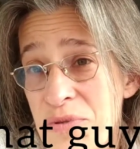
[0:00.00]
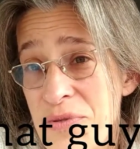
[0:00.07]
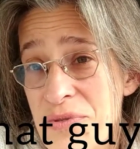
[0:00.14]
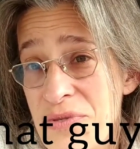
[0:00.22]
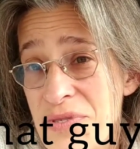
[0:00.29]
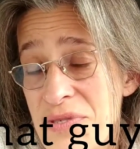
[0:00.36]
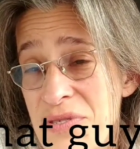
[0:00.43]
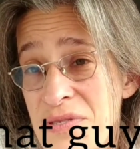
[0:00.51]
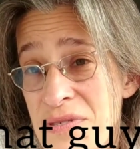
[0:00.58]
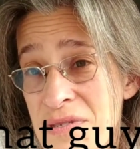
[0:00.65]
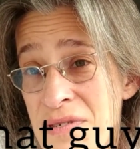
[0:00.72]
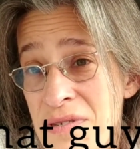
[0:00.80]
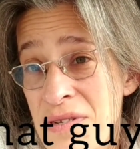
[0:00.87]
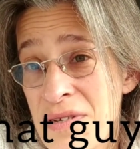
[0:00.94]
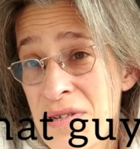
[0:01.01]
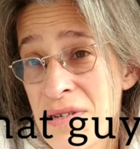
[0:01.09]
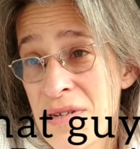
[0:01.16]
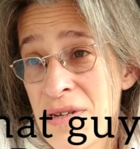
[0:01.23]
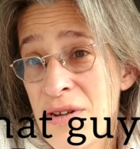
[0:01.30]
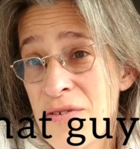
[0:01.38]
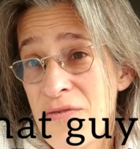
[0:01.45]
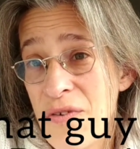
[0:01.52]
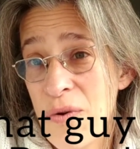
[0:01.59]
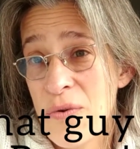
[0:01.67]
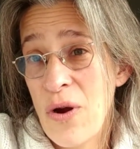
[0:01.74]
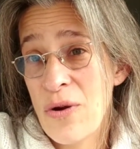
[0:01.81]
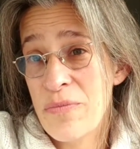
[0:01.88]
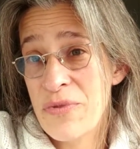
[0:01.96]
Blues
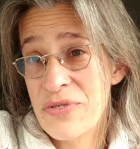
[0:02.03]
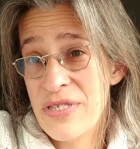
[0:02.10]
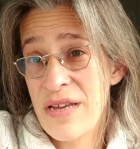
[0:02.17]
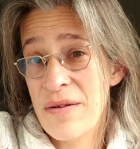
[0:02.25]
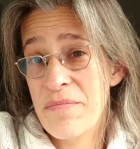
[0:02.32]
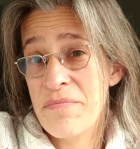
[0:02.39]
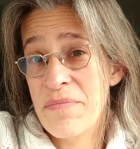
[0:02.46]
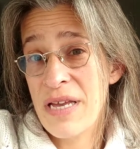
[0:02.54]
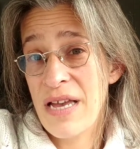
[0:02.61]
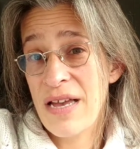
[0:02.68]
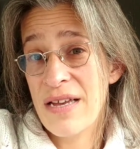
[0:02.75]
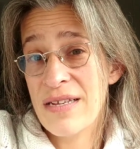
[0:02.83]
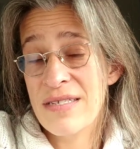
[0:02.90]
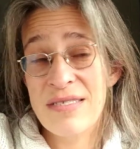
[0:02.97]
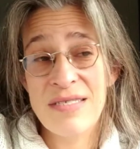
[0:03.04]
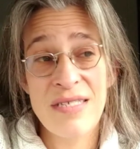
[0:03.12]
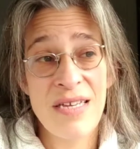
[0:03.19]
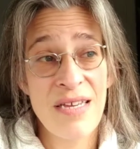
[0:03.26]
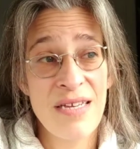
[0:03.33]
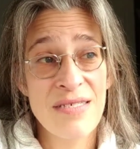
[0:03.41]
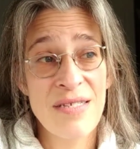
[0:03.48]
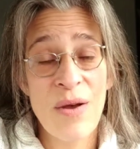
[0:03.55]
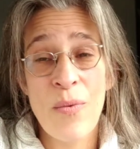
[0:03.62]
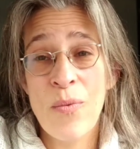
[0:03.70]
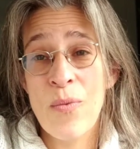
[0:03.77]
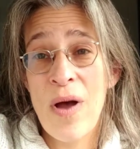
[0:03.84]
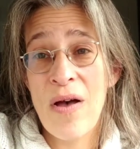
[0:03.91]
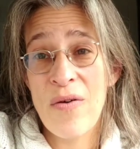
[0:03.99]
Folk Art Museum because he is a
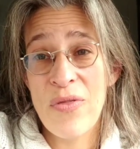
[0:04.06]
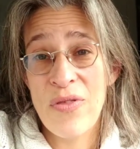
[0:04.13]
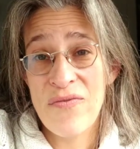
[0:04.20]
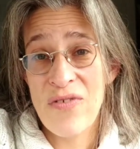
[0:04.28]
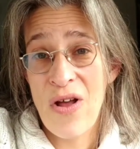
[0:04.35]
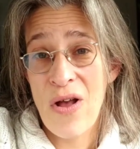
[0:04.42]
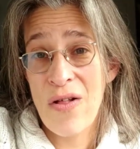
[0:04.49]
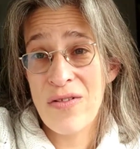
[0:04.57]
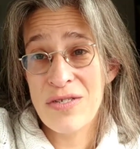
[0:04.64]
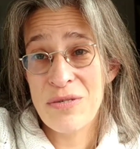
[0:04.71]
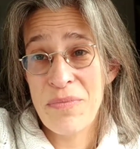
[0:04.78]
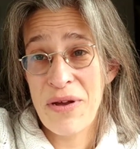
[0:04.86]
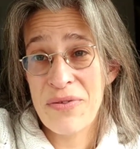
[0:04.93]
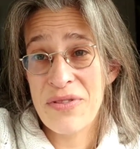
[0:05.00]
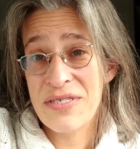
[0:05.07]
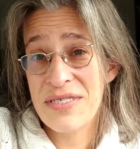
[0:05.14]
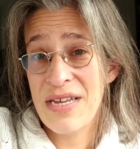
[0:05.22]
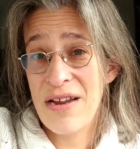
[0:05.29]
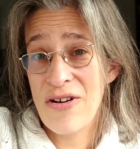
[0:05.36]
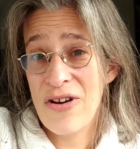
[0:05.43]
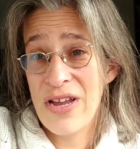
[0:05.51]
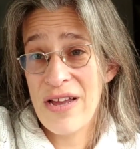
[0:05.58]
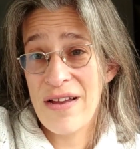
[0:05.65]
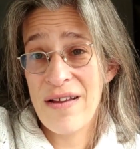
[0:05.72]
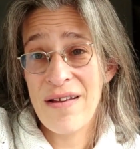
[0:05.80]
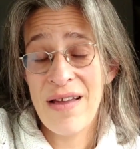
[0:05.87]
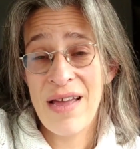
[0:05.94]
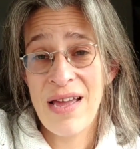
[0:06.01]
wealth of knowledge about this
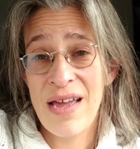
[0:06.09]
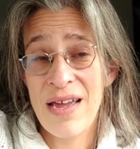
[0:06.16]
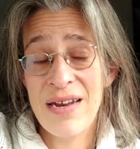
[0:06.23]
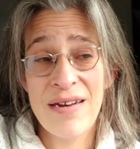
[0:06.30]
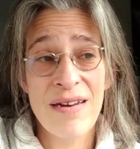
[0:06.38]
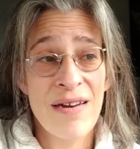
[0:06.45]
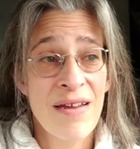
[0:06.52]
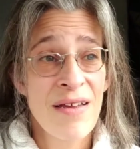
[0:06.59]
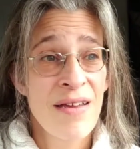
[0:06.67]
area and